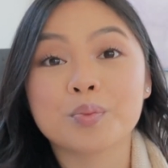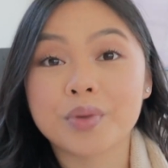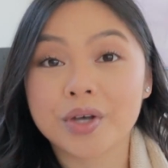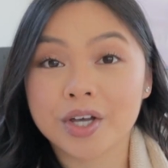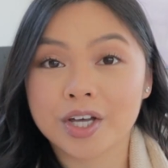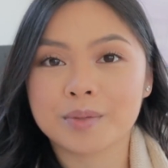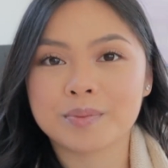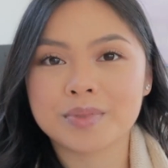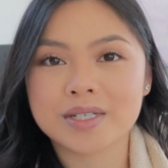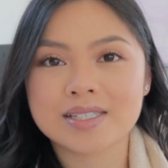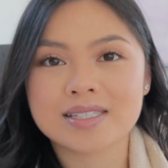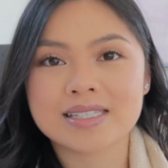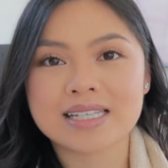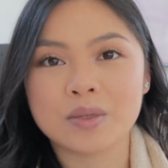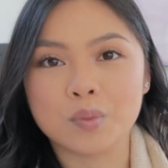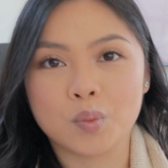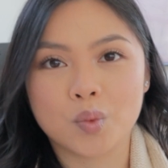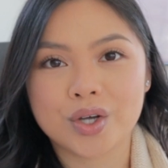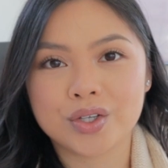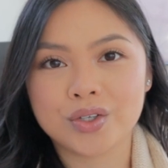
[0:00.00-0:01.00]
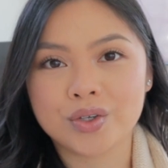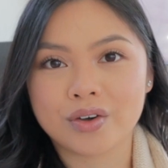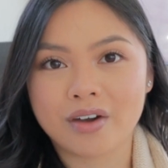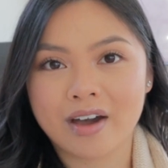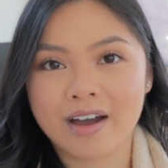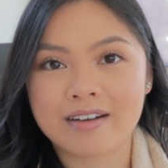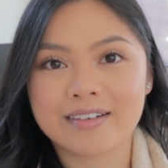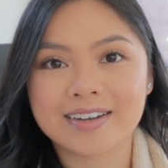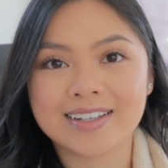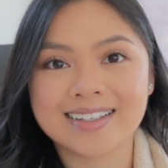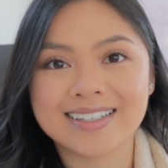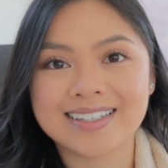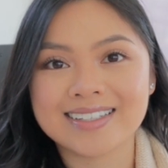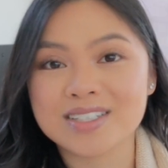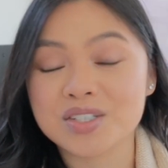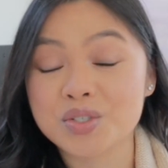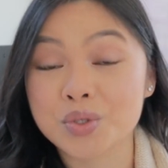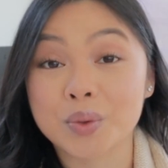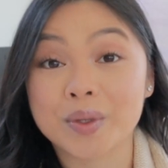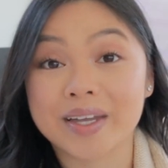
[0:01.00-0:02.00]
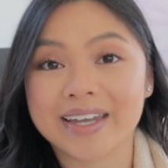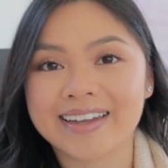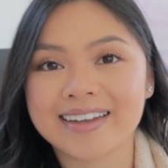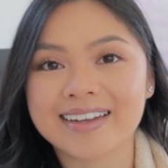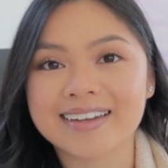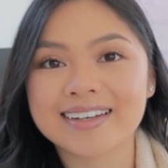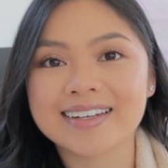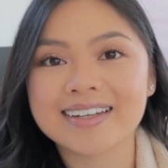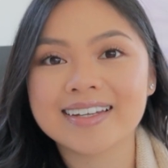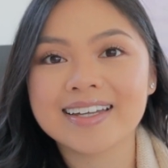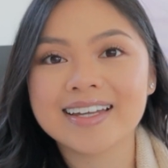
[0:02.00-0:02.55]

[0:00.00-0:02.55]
purpose in what you're currently doing.